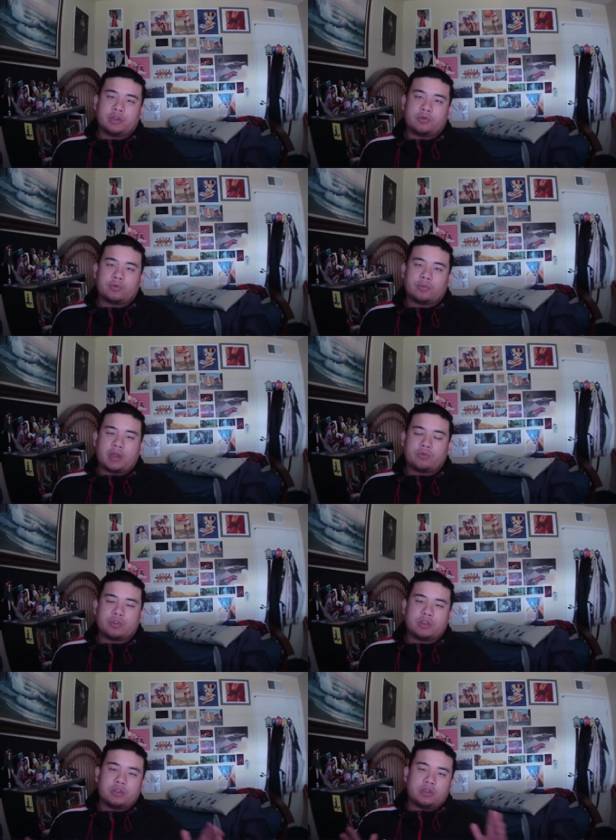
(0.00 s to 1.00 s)
and we're back
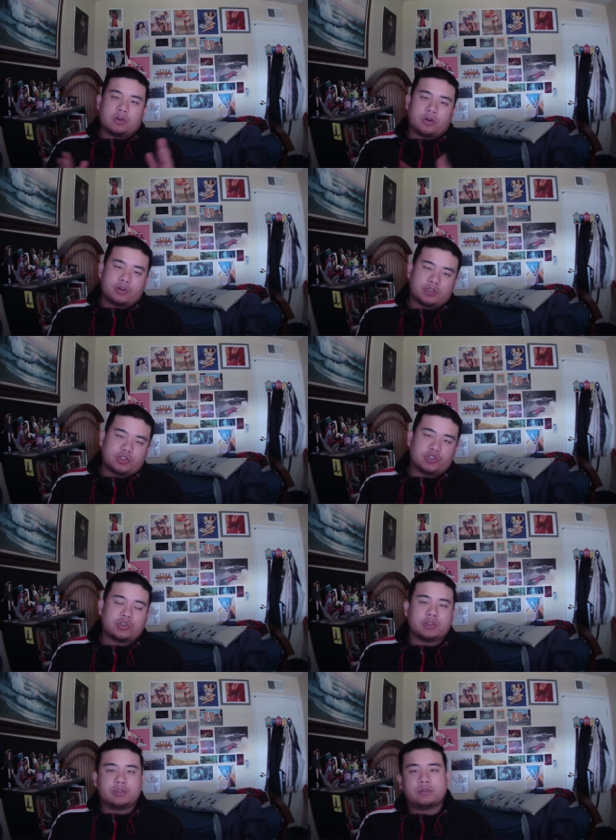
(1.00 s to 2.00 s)
with the Artist
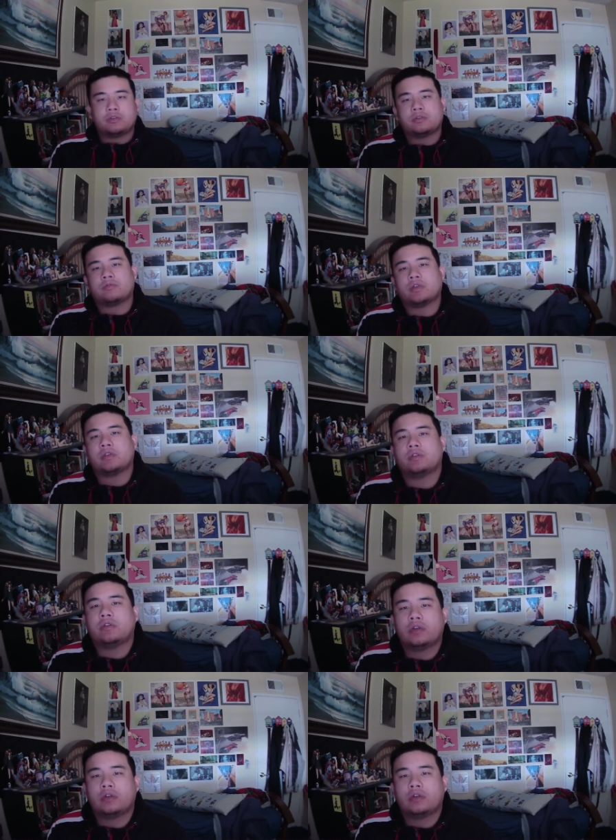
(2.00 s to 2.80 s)
journey, right?